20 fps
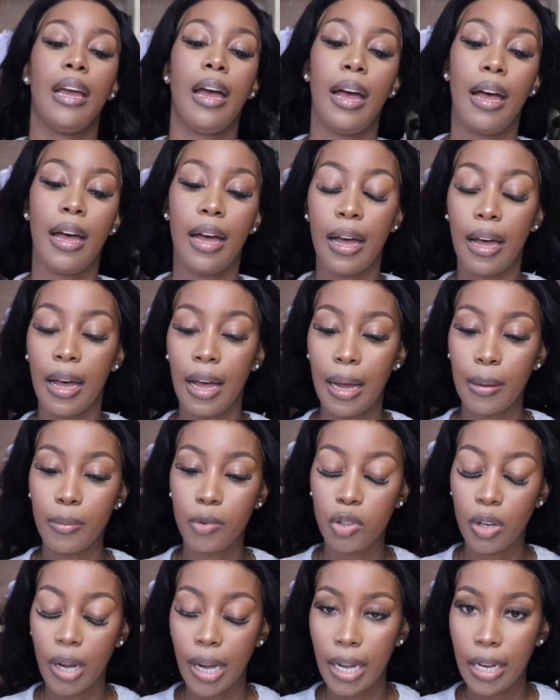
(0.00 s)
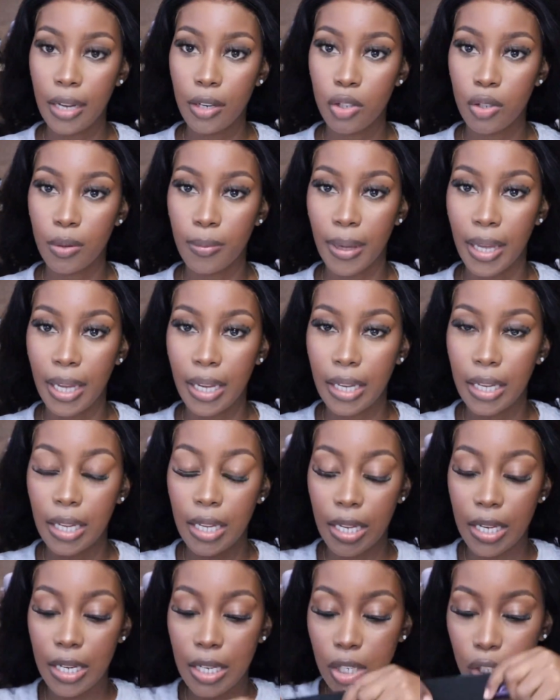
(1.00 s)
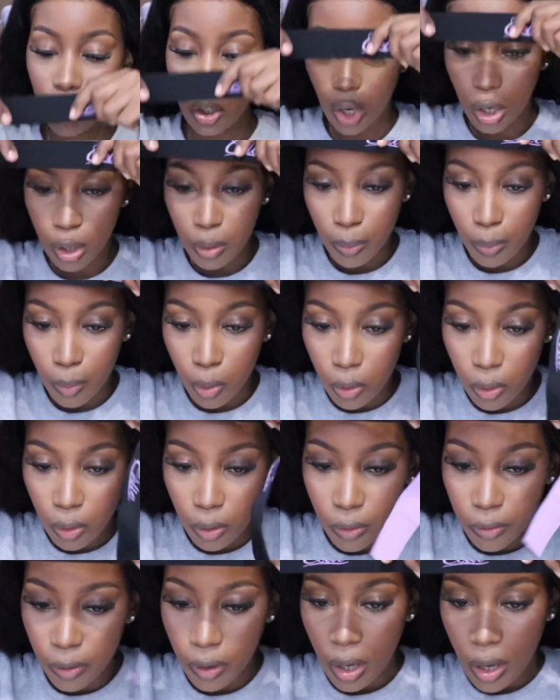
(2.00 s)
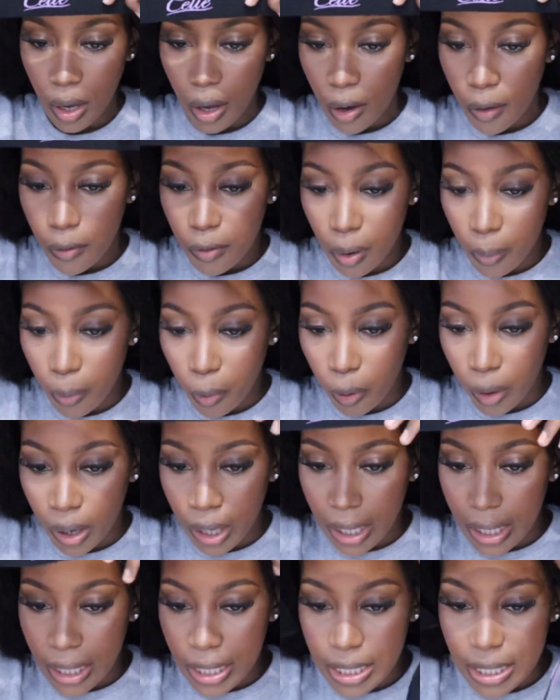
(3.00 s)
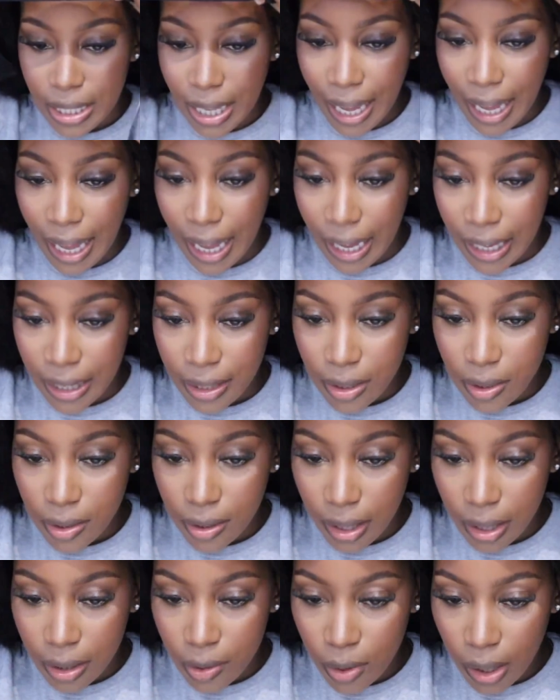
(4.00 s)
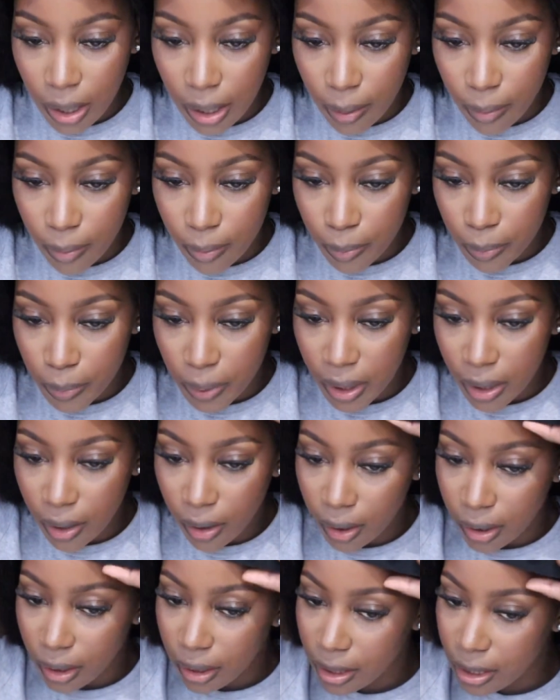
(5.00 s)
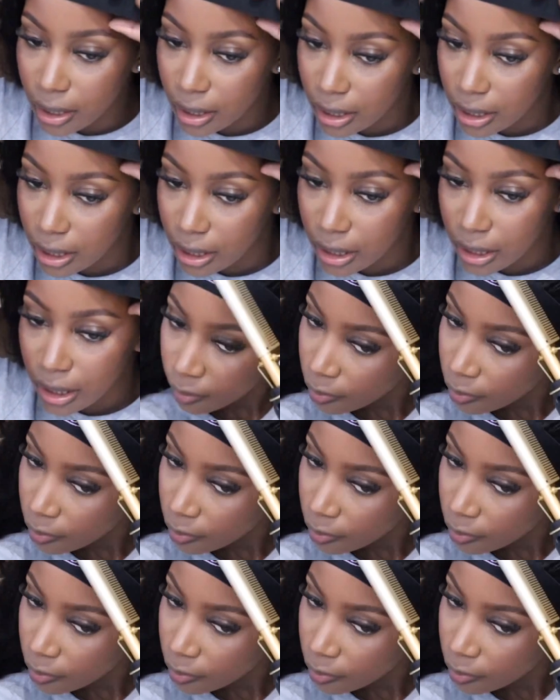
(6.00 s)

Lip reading: I'm trying to make it not move from where it's at, so that's why I'm putting on this.